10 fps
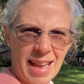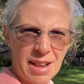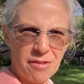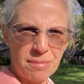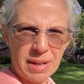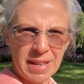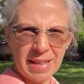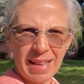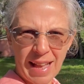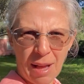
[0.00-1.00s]
Hey
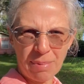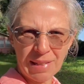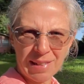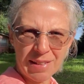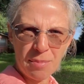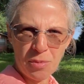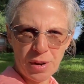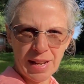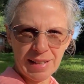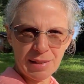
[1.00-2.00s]
everybody, happy Sunday
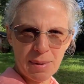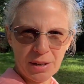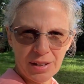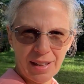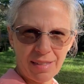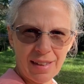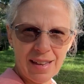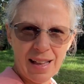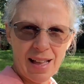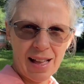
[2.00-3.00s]
morning, it's Meredith.
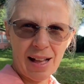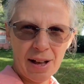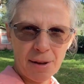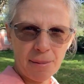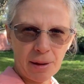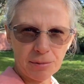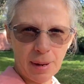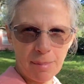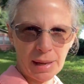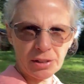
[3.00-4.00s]
I'm out in
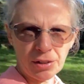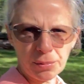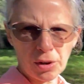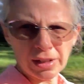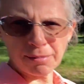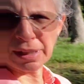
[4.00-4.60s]
my backyard walking